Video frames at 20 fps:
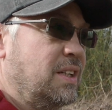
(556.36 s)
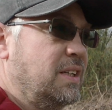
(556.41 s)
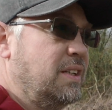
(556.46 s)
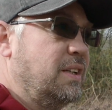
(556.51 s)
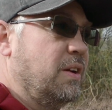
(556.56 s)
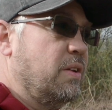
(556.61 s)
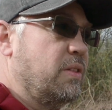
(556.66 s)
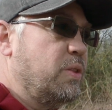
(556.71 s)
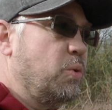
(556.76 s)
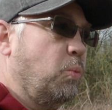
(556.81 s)

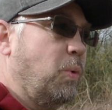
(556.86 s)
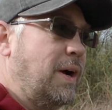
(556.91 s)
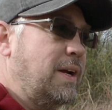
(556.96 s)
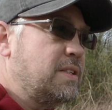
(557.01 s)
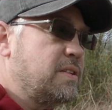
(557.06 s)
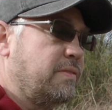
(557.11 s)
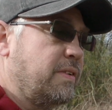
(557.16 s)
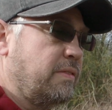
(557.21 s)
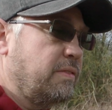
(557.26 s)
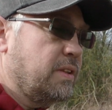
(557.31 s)
yeah, the
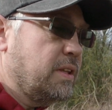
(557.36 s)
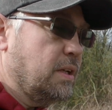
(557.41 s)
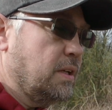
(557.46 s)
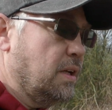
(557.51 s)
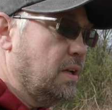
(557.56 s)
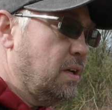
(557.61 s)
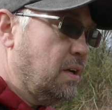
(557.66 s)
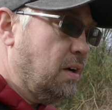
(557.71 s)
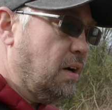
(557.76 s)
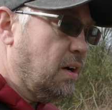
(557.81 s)
weight of
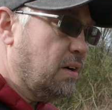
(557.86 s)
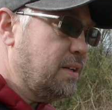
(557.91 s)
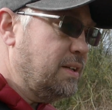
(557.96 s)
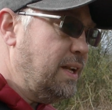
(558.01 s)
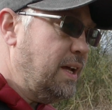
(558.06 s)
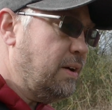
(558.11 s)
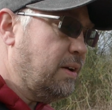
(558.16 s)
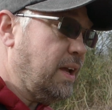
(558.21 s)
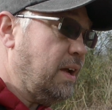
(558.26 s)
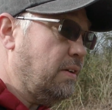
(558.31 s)
everything. I can
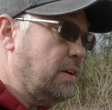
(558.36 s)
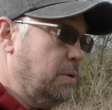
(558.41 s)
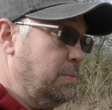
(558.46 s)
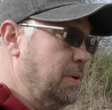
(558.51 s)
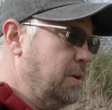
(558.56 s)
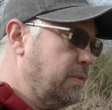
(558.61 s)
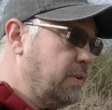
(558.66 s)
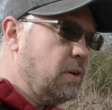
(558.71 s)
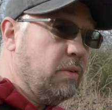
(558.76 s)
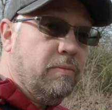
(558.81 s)
now carry. I
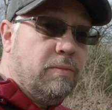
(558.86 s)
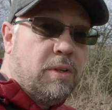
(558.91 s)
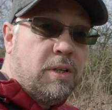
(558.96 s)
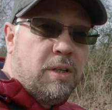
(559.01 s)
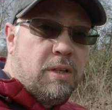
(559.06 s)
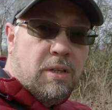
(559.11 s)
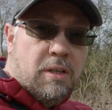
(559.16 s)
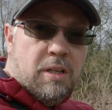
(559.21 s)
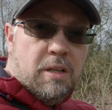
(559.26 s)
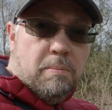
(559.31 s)
mean, I've got
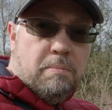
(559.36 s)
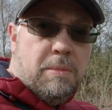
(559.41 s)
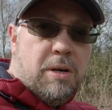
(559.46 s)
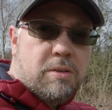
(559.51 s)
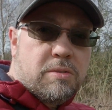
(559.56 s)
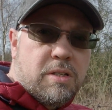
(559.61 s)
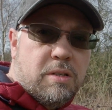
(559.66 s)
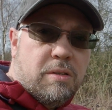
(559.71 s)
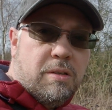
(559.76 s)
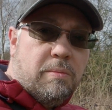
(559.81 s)

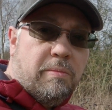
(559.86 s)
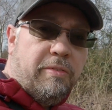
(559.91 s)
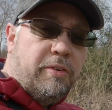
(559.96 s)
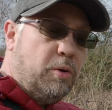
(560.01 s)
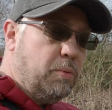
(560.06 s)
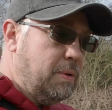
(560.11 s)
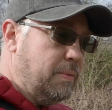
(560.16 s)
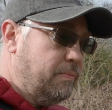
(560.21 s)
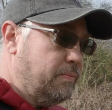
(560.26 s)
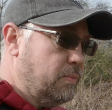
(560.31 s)
Mark II that I'm
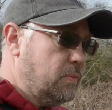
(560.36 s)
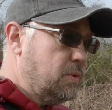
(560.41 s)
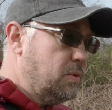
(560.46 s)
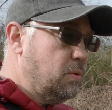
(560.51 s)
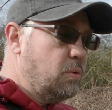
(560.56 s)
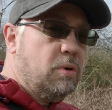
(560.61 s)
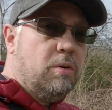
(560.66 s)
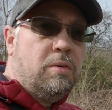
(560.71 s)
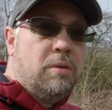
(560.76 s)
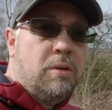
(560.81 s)
filming
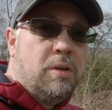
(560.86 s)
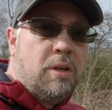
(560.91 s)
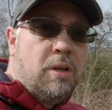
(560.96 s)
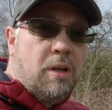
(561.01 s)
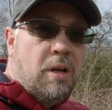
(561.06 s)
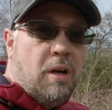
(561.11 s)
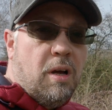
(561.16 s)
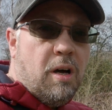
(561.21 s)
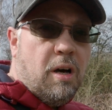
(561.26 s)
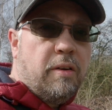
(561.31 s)

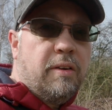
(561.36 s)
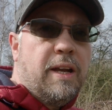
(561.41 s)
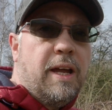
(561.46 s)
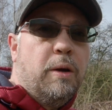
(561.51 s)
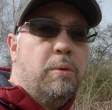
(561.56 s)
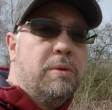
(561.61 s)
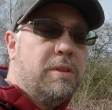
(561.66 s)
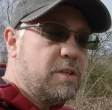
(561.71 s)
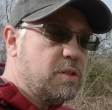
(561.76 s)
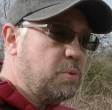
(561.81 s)
on
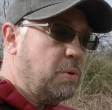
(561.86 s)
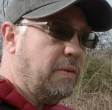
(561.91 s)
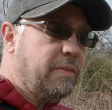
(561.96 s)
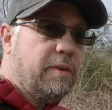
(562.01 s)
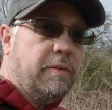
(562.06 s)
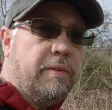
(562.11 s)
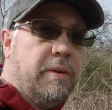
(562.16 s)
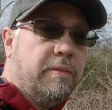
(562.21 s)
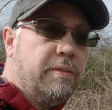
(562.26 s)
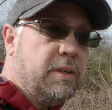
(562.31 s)
now with the
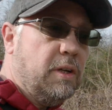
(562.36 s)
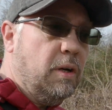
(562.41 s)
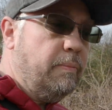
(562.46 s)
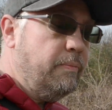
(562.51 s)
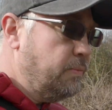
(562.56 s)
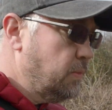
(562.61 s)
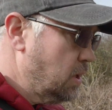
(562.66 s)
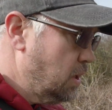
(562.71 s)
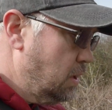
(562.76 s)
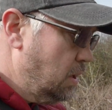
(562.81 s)
12-50 on.
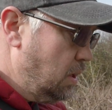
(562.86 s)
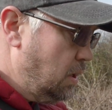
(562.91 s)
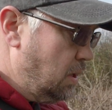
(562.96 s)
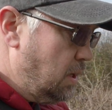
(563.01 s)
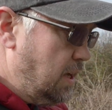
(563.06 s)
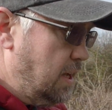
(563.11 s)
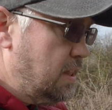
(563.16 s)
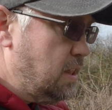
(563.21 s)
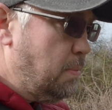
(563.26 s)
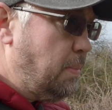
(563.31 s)

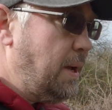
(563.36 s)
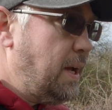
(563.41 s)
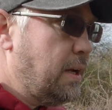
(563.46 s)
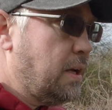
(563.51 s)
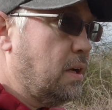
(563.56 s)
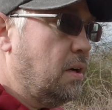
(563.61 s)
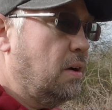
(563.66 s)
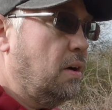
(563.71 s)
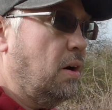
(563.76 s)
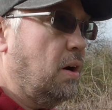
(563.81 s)
In the
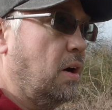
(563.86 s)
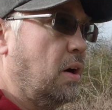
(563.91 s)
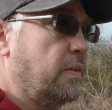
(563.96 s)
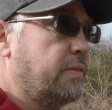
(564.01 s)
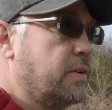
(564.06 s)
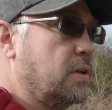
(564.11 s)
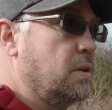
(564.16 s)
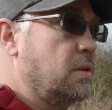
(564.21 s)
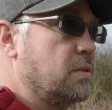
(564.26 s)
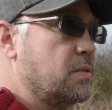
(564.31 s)
bag,
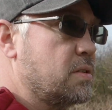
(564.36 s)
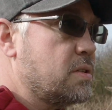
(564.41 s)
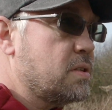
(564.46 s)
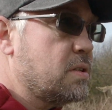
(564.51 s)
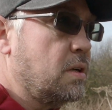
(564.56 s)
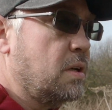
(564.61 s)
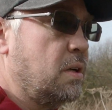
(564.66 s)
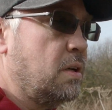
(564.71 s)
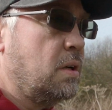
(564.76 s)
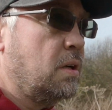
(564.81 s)
I've
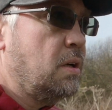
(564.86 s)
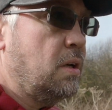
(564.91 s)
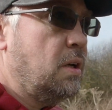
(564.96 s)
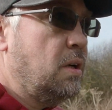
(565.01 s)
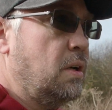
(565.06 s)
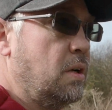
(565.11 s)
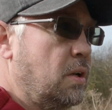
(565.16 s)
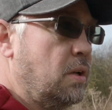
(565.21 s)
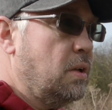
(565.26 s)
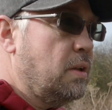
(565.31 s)
got
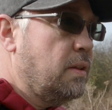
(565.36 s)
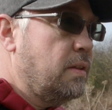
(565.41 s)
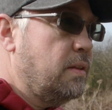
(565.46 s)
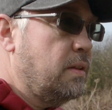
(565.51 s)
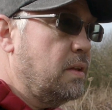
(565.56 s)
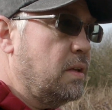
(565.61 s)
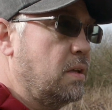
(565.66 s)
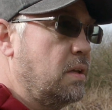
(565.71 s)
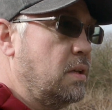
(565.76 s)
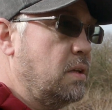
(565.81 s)

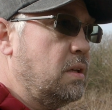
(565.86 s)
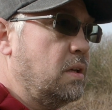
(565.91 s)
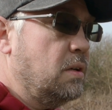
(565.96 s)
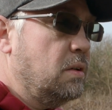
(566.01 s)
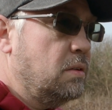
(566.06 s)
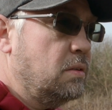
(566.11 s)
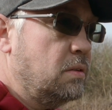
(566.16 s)
the